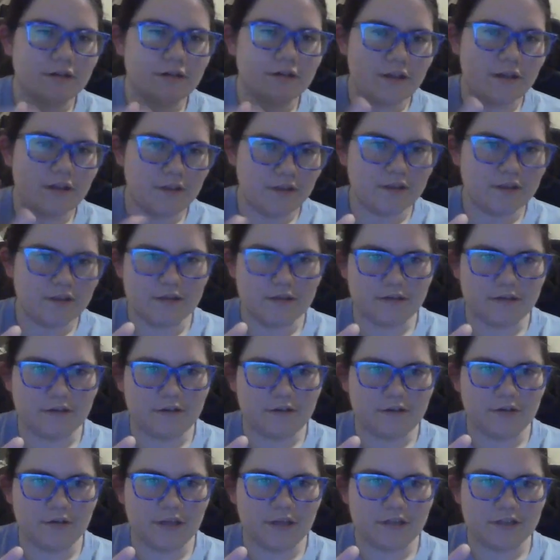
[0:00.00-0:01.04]
I think they did an
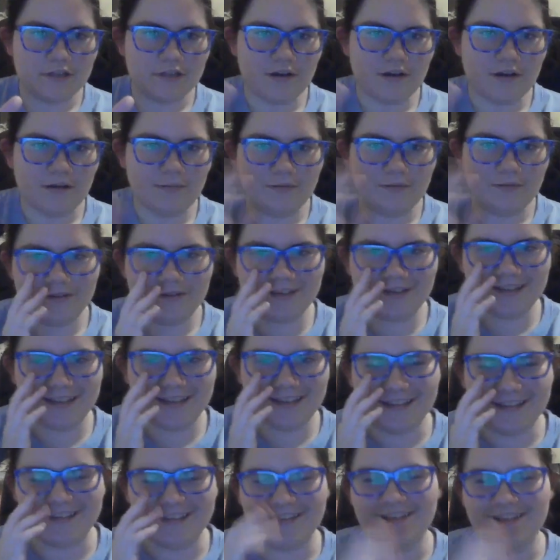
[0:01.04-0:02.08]
okay job
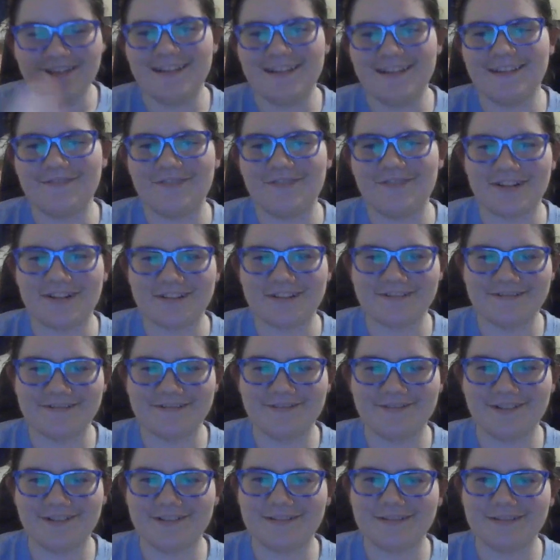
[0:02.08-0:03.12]
in the Fox
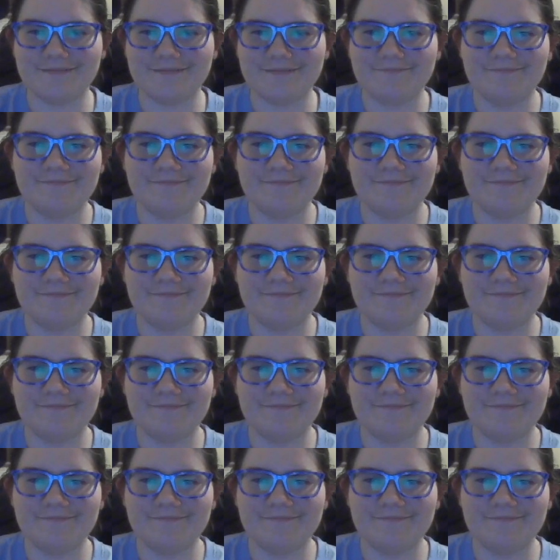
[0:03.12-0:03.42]
universe.